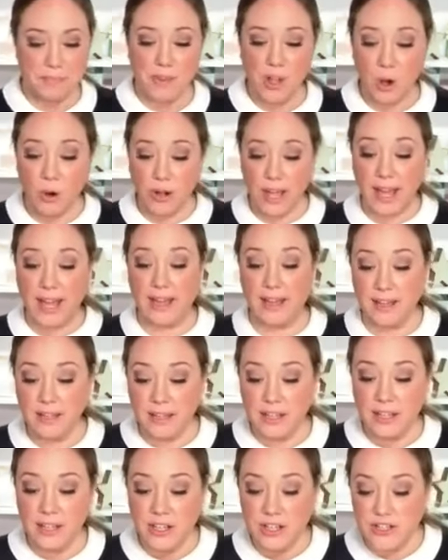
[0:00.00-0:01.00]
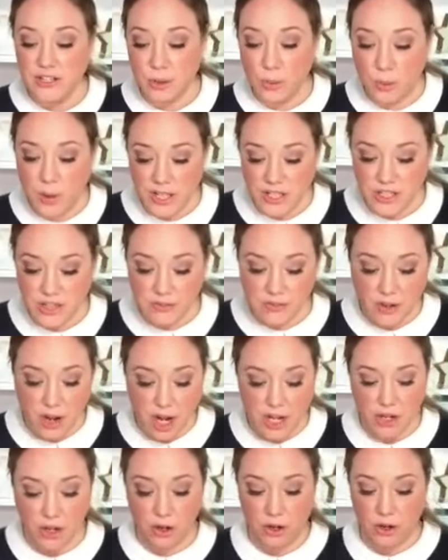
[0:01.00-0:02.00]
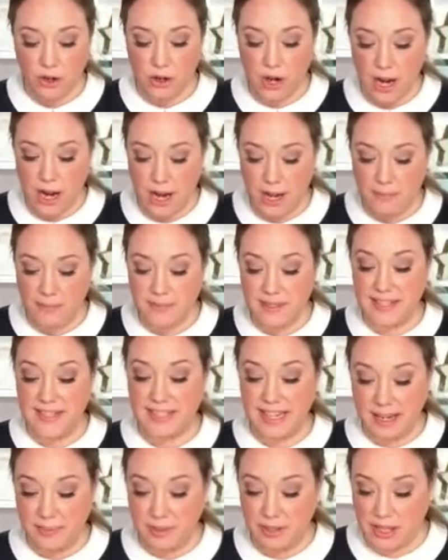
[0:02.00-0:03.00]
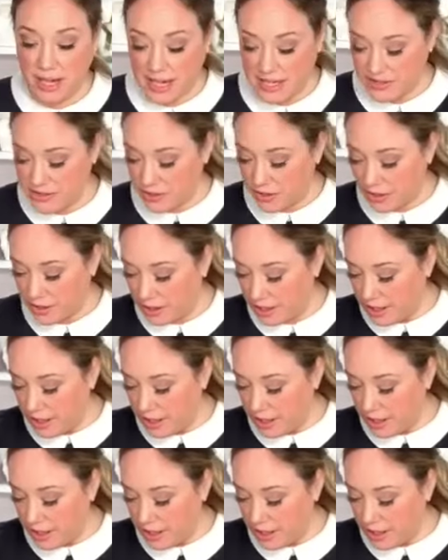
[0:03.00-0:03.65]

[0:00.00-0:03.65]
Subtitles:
Okay, so once you've got your stabilizer